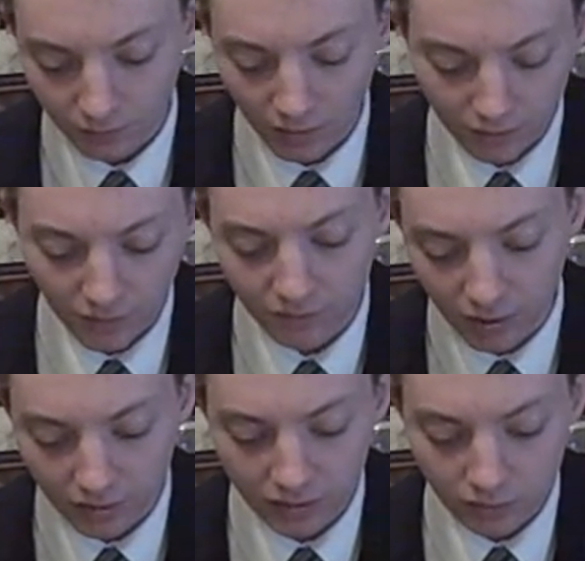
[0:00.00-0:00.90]

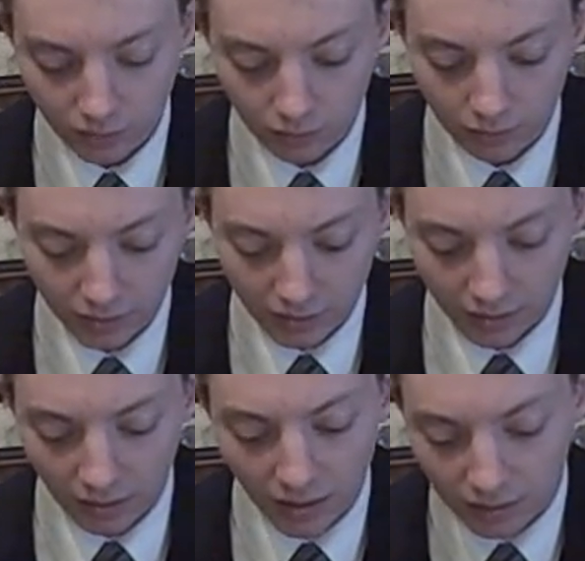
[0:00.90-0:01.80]
very little
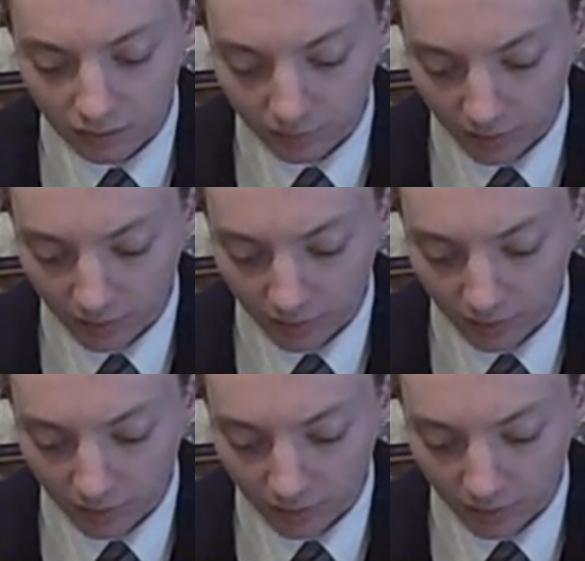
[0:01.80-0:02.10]
hint of